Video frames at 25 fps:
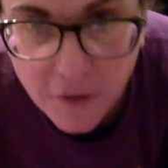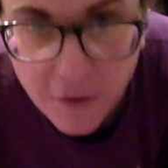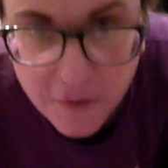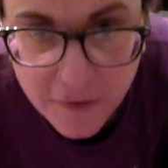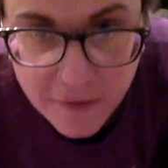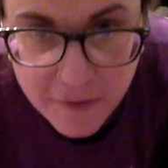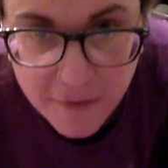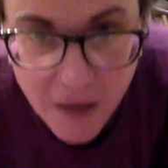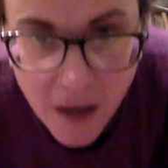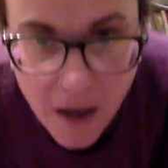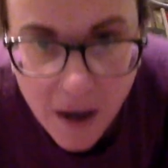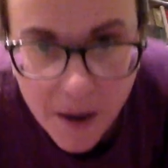are
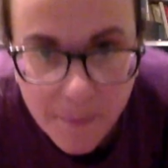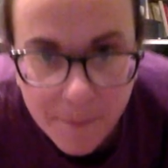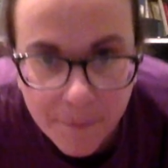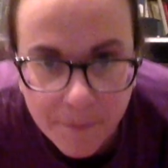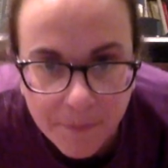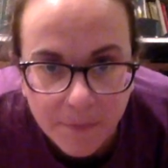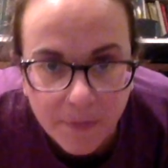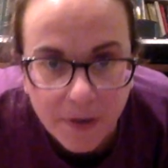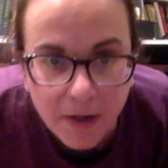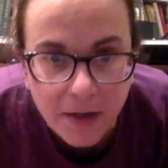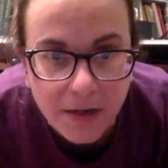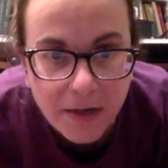
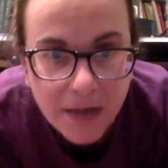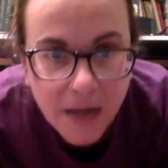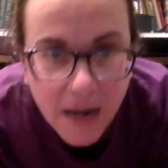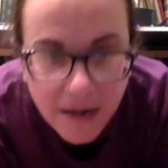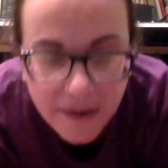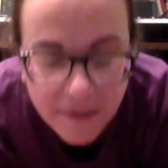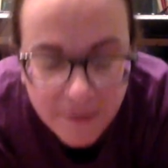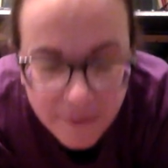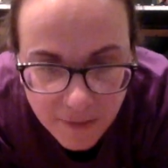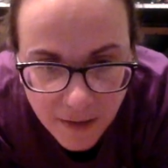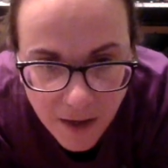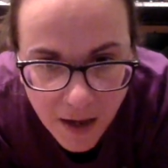some
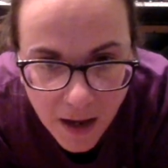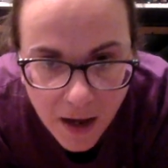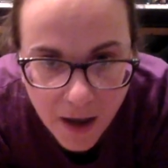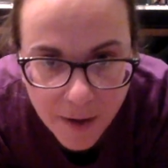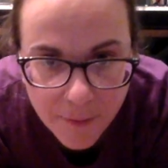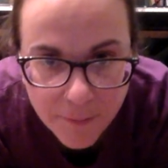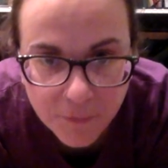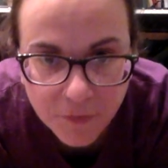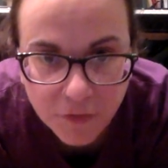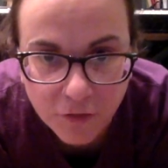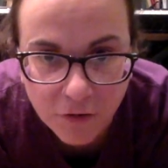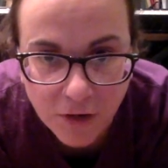nice
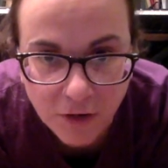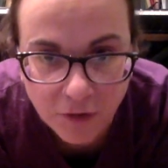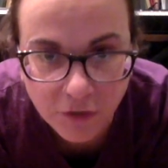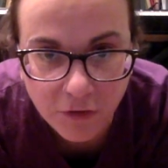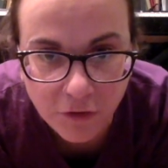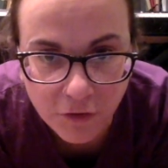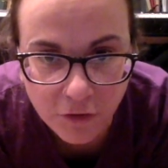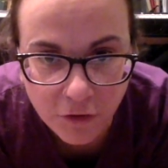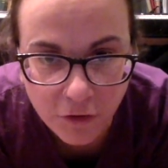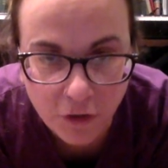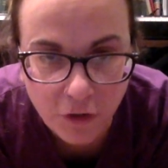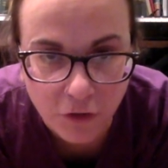
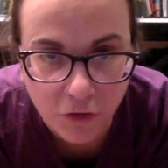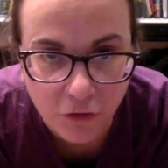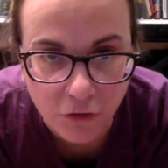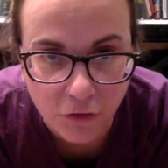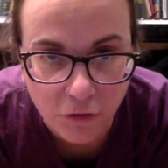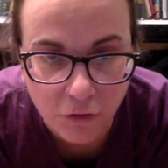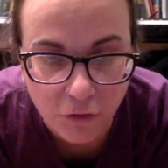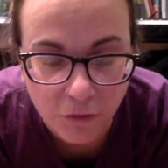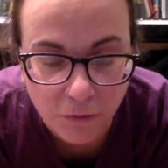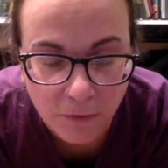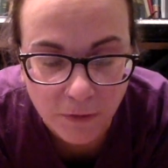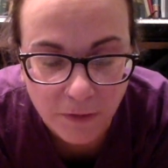stretches that you can
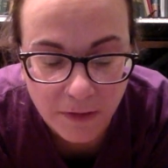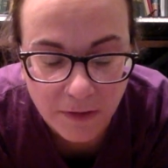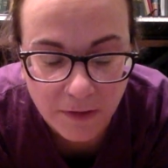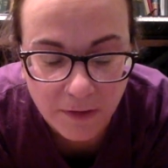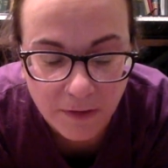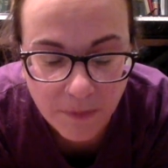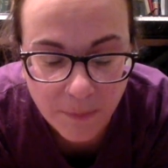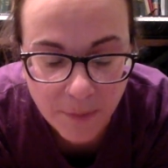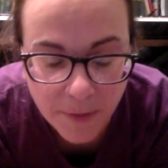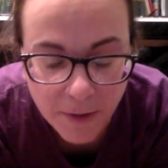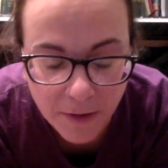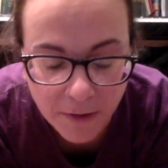do to
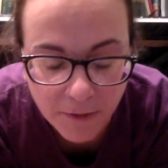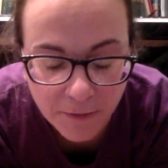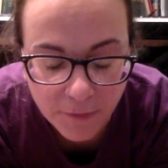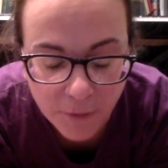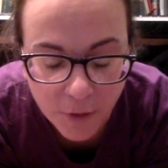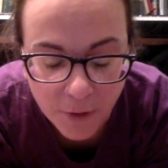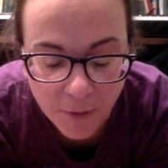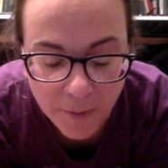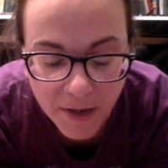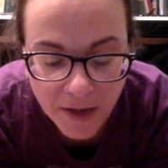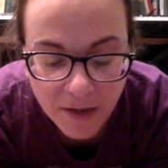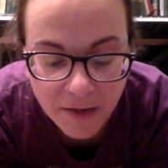release the
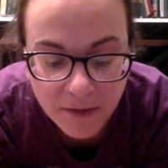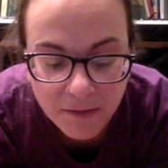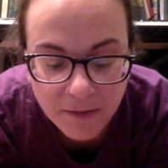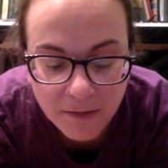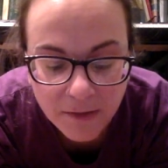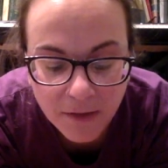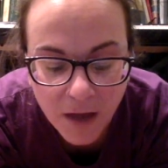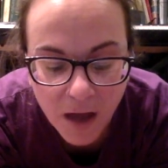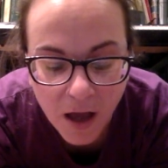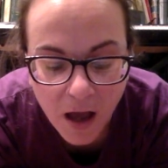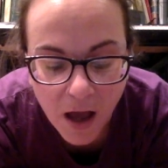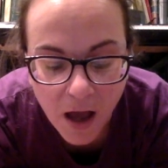piriformis.